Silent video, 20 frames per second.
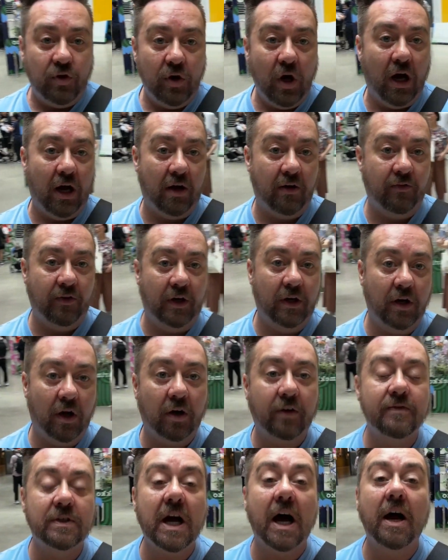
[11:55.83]
If you have a
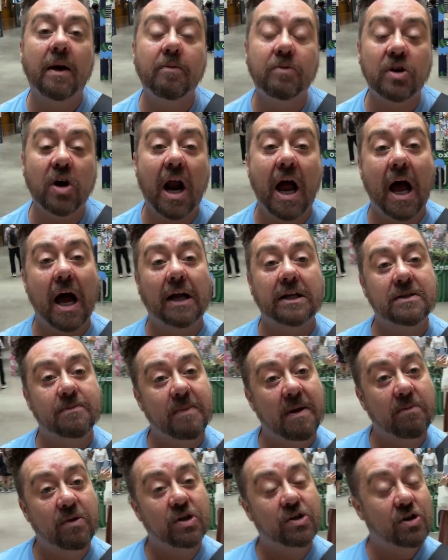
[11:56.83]
lot of time in your
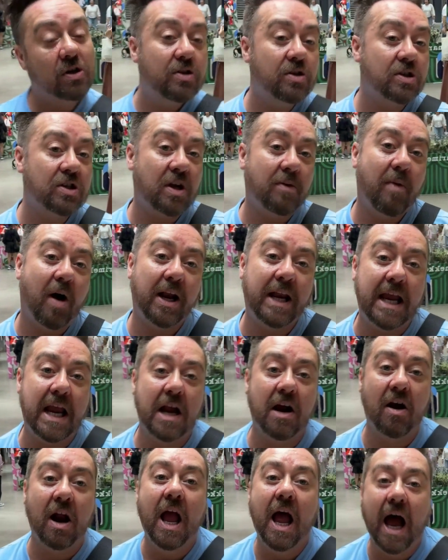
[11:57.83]
hands, maybe you should just come out
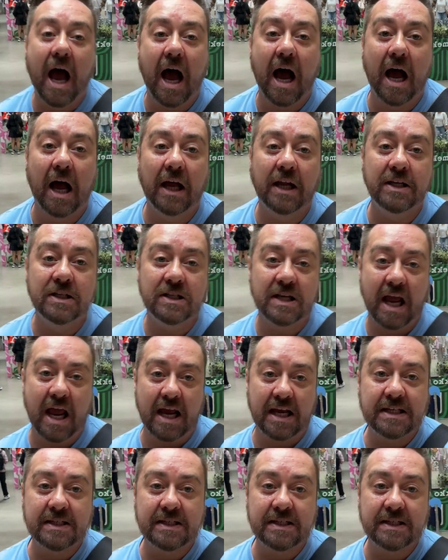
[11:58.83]
here and